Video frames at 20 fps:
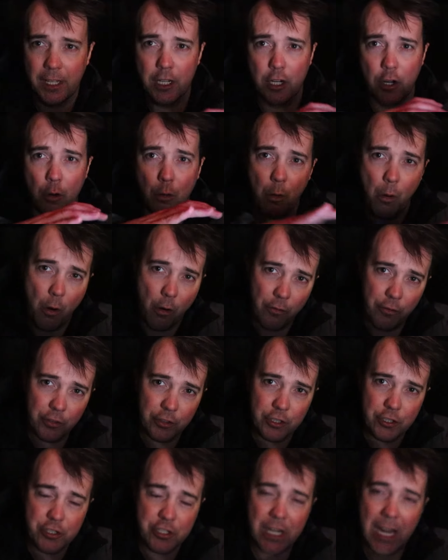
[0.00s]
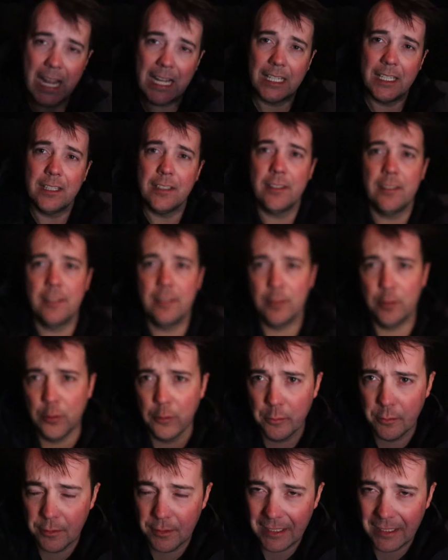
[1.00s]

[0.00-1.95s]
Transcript: can go over your jacket so